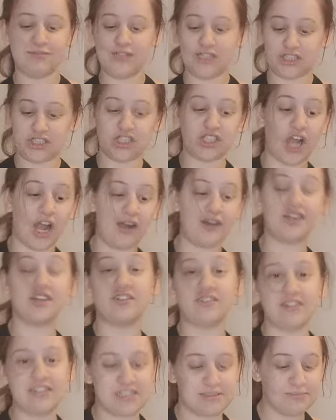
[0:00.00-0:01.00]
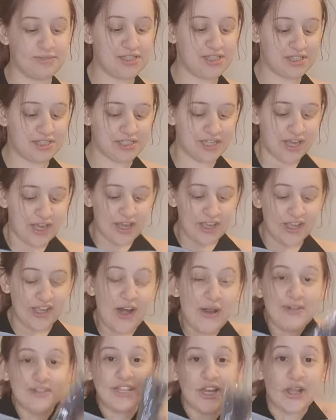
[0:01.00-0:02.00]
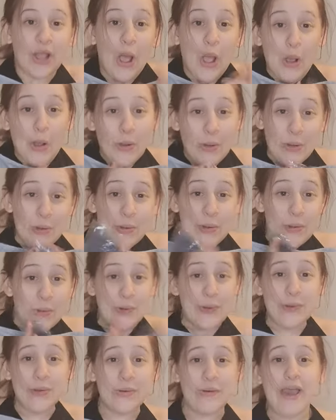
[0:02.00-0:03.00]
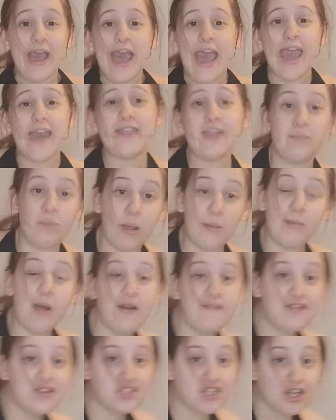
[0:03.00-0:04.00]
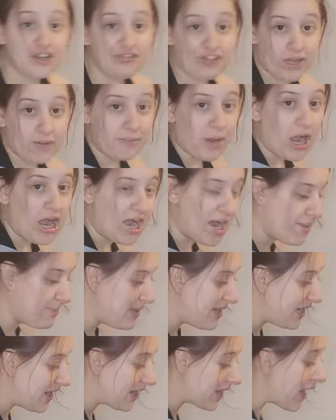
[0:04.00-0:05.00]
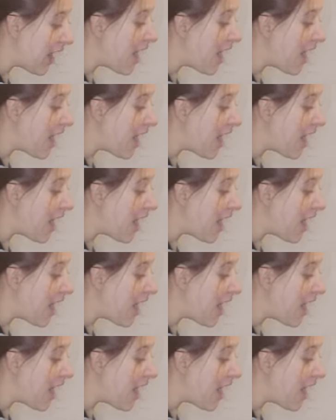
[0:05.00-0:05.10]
A child at Christmas, you know, it's like, ooh, and then my mother's like running behind me like,